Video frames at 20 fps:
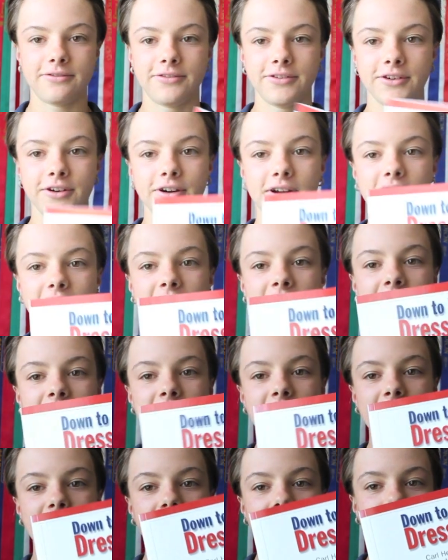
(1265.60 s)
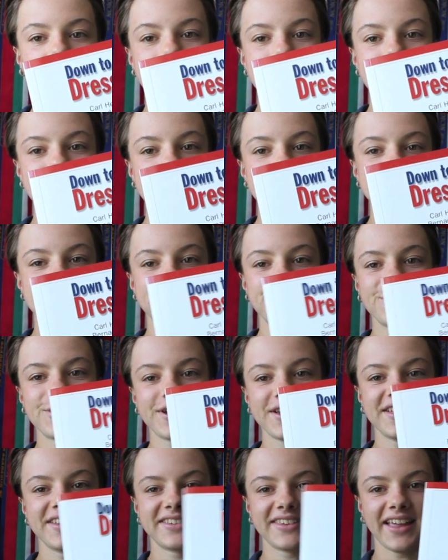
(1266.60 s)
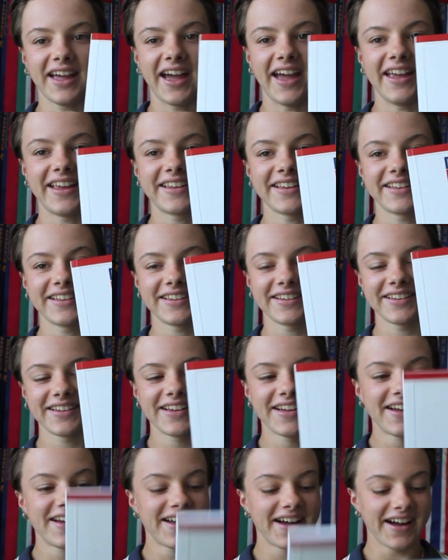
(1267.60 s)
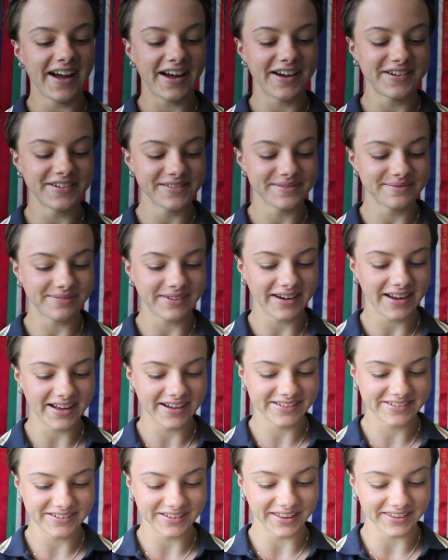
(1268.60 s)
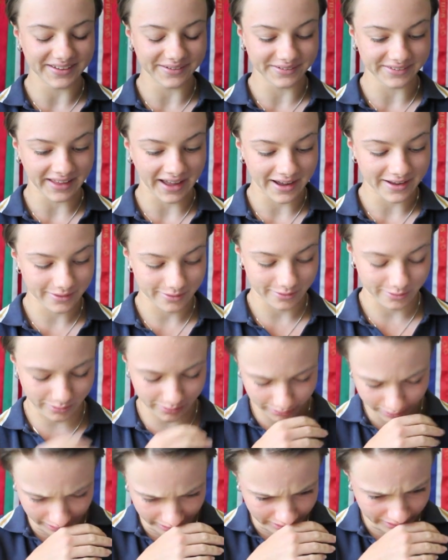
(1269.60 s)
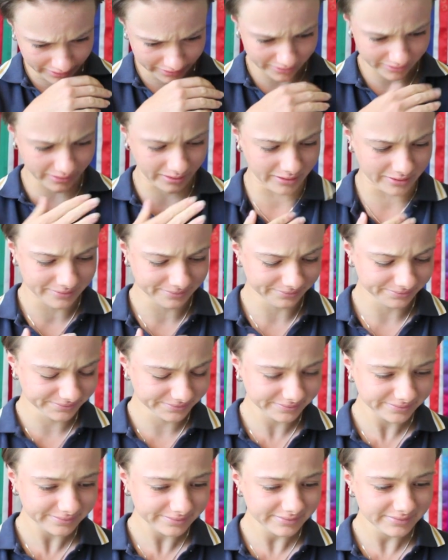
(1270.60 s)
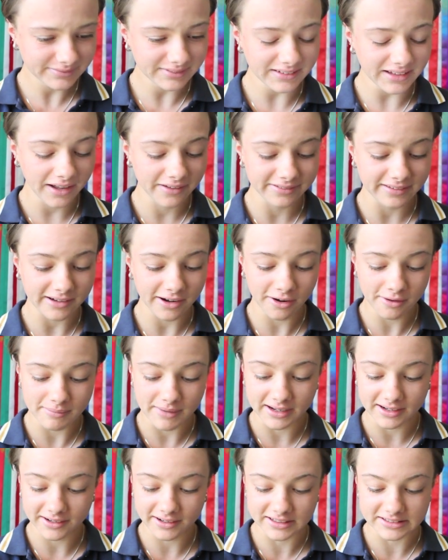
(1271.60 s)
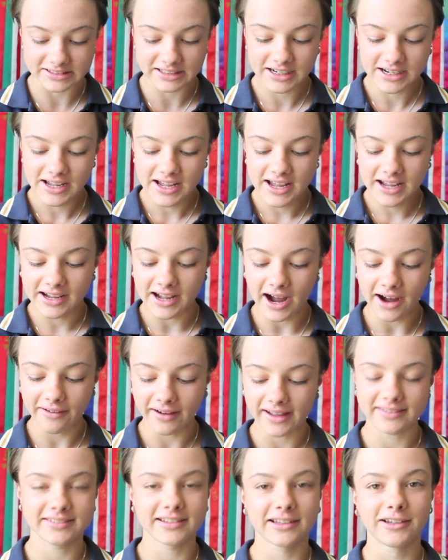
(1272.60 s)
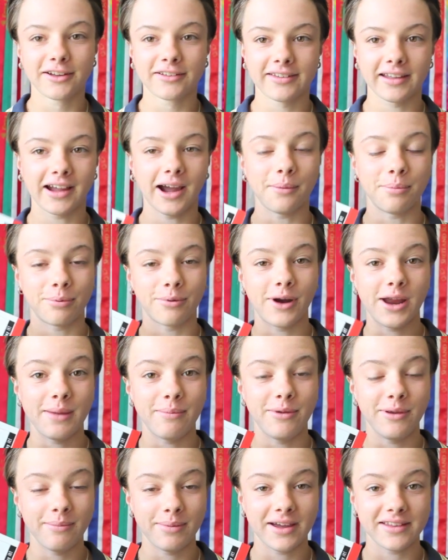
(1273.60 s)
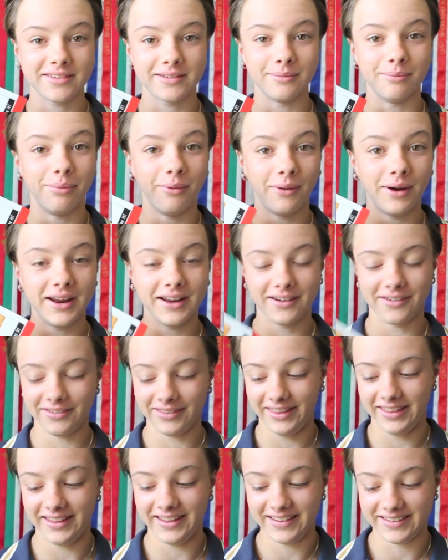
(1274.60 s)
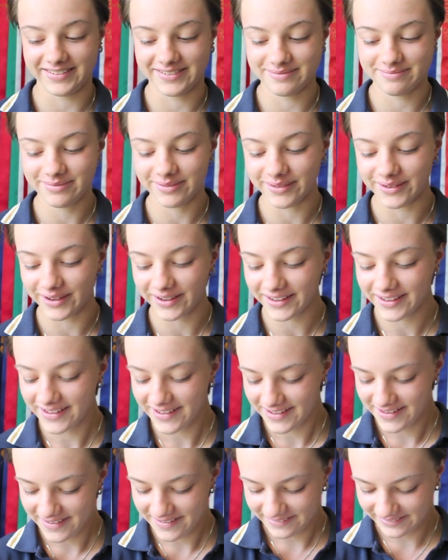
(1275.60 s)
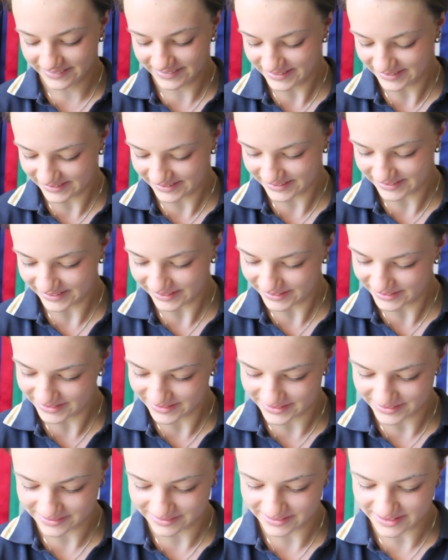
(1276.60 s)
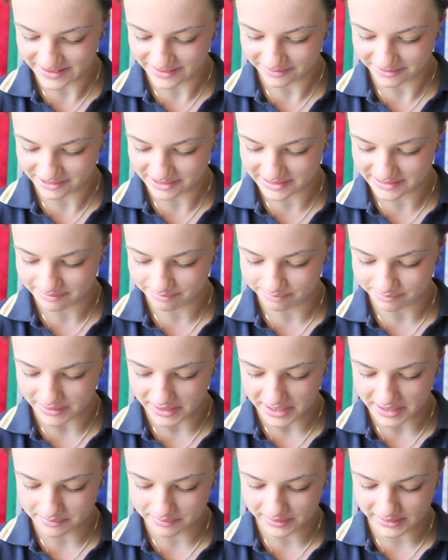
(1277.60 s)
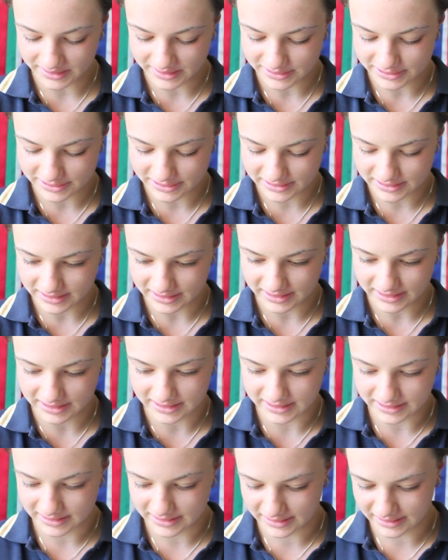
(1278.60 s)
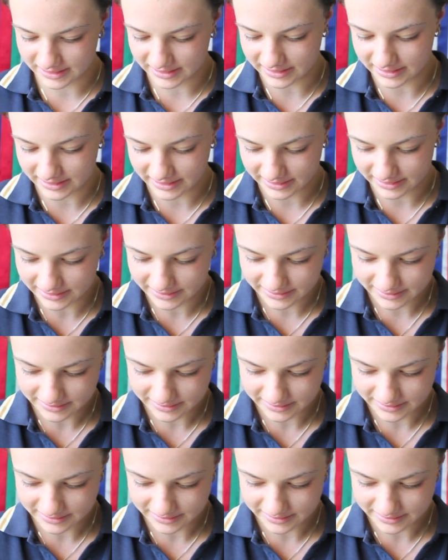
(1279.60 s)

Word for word: Fury. Um, this book is like, I couldn't, when I saw this I was like, I was like, oh my gosh, Carl Hester looks like a prepubescent boy on this book, which is so cool. It was published in,